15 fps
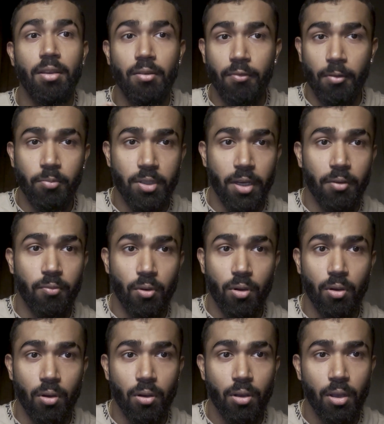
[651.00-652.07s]
the website would
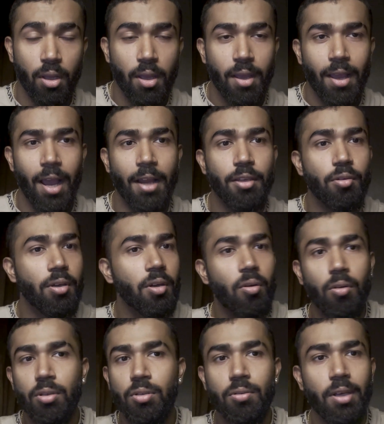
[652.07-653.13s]
look. And you can
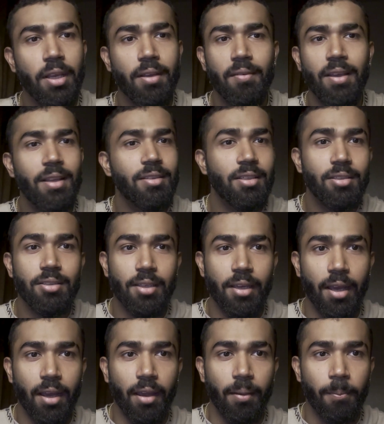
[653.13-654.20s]
also like, it's just
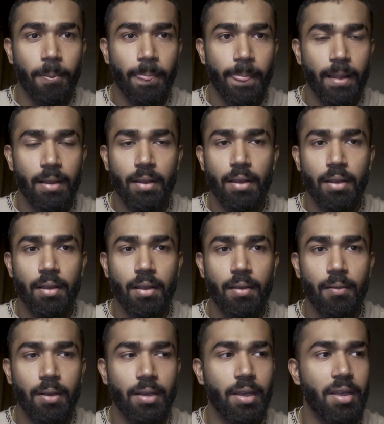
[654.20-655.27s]
AI.
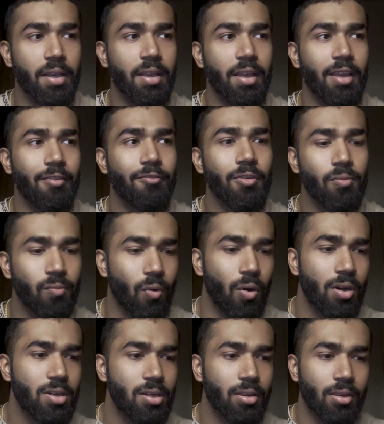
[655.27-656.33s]
Like if you
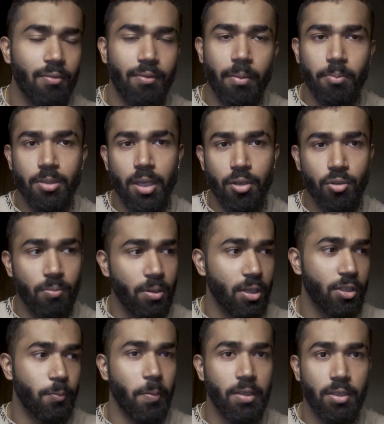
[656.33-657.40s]
want the website to be in a
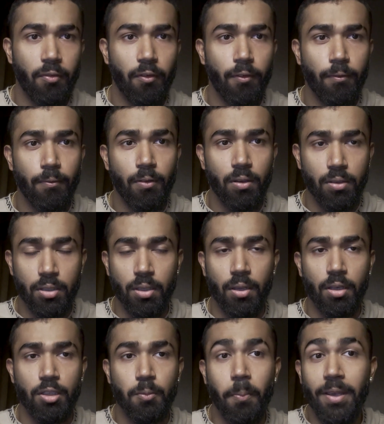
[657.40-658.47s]

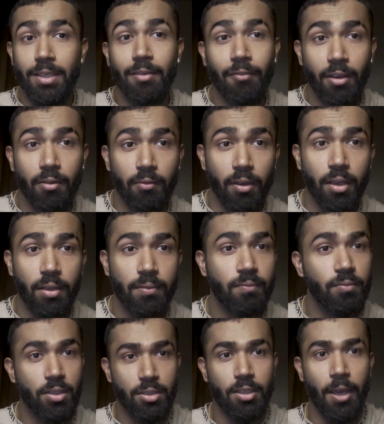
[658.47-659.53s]
specific way,
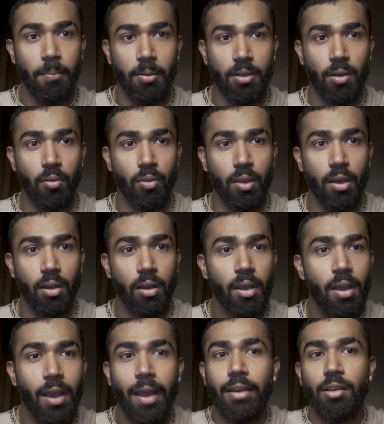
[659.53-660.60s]
just type it down there
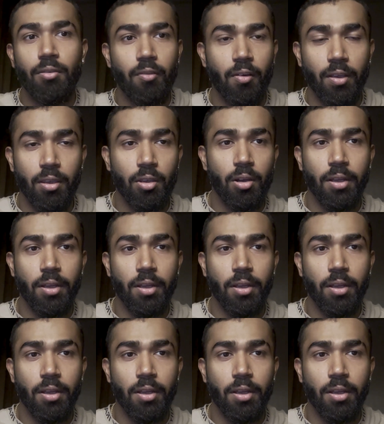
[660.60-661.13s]
and you'll